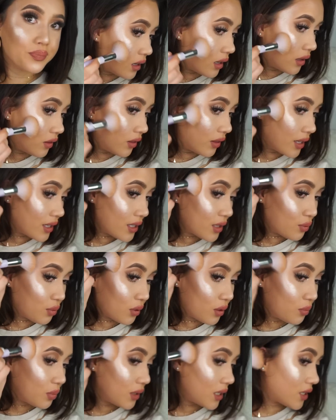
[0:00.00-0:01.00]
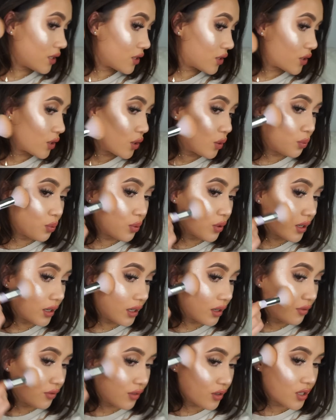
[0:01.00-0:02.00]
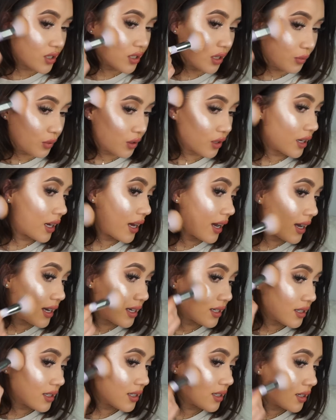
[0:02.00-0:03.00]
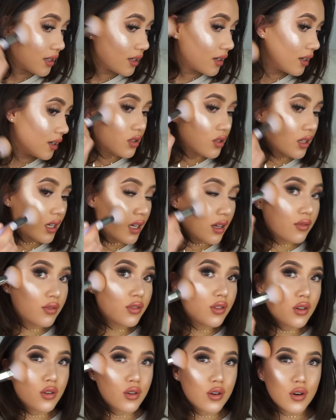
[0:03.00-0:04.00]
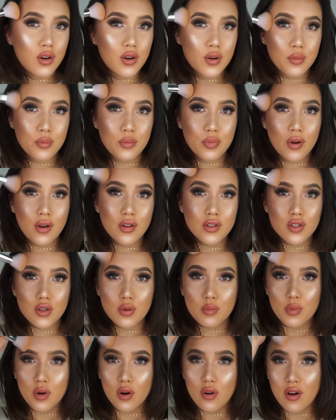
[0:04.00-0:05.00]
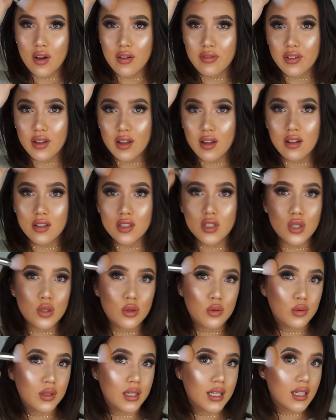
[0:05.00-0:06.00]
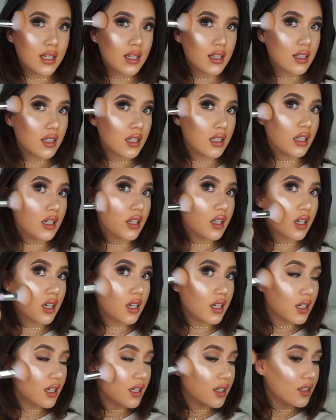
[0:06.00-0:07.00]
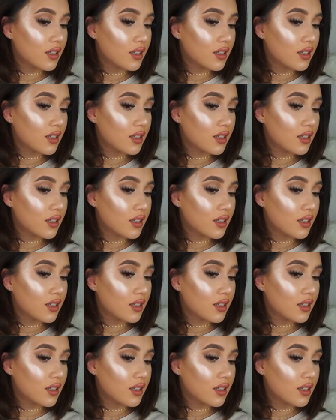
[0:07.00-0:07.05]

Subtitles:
And this would be so pretty for summer, guys, to give your bronzer more of a dewy look.